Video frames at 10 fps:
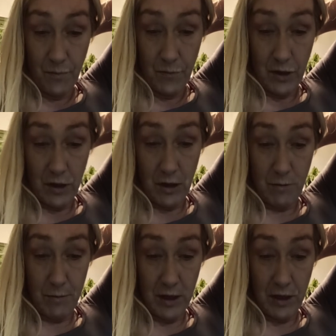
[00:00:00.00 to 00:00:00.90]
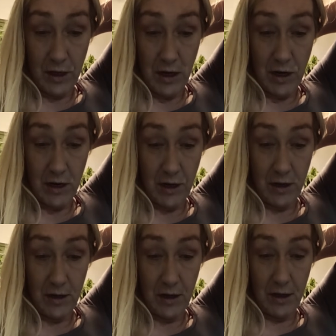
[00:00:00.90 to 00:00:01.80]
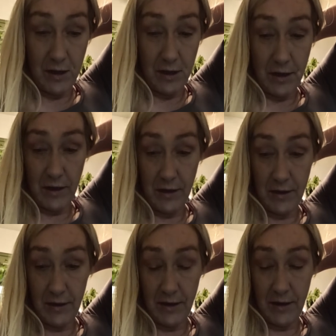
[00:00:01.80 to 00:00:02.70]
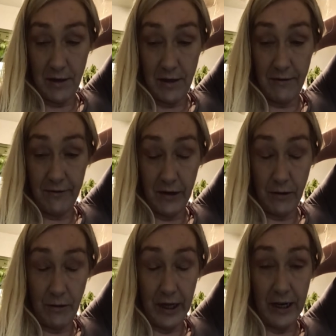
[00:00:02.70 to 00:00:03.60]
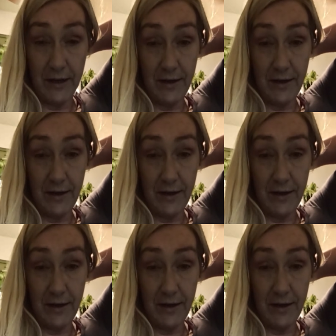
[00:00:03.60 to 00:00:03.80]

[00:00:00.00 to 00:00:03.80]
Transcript: The Hermit card, I think, is the Virgo. Yes,